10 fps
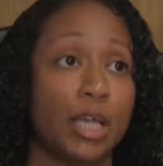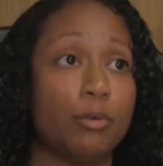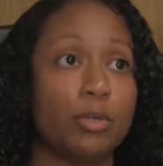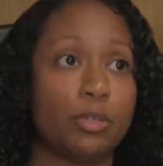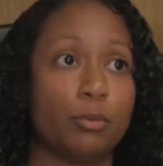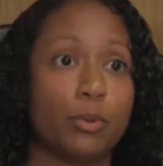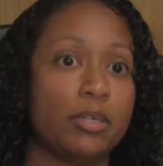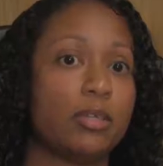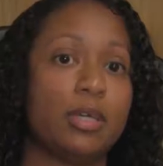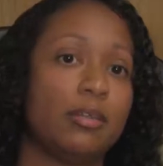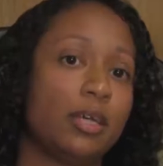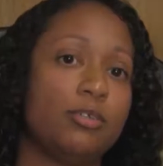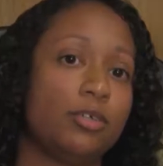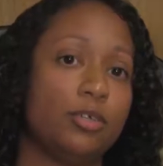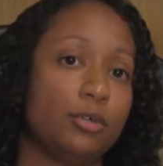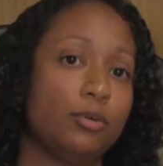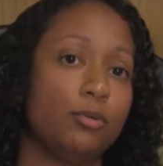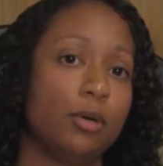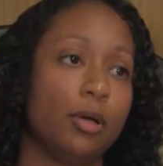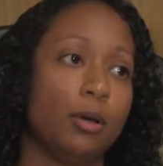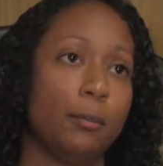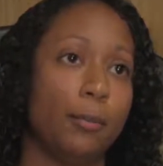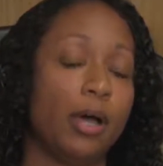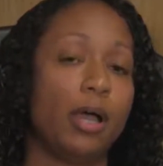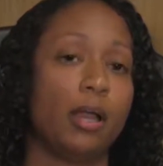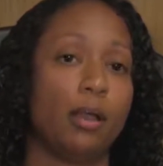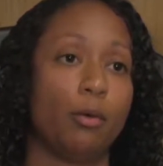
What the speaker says: It was a risky thing to do, but